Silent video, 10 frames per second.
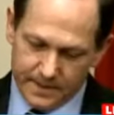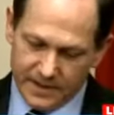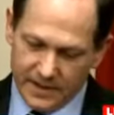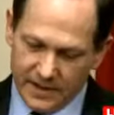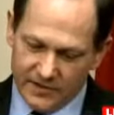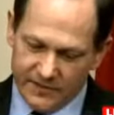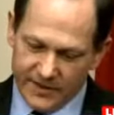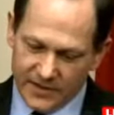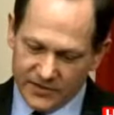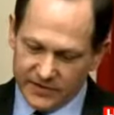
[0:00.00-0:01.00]
a
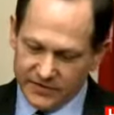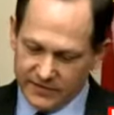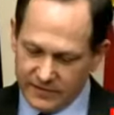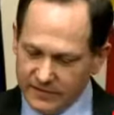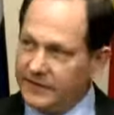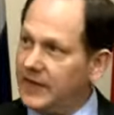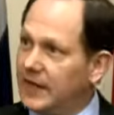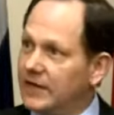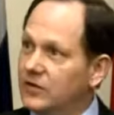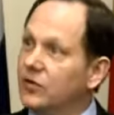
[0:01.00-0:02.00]
fashion that they
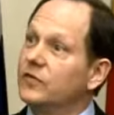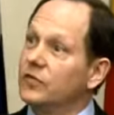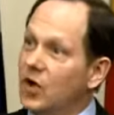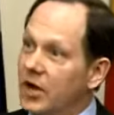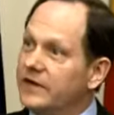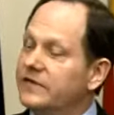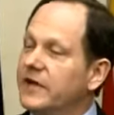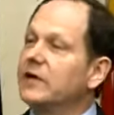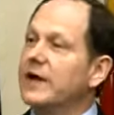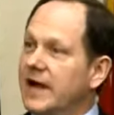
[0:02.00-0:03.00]
like to do, as long as
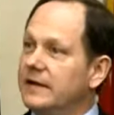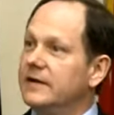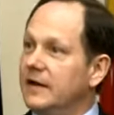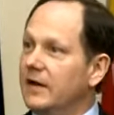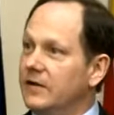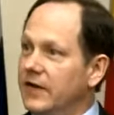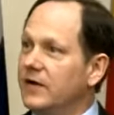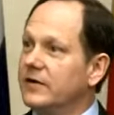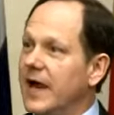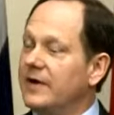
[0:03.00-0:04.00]
they are not
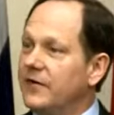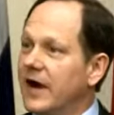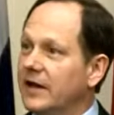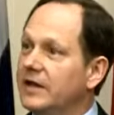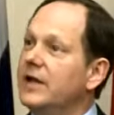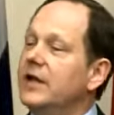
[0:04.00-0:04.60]
nonviolent.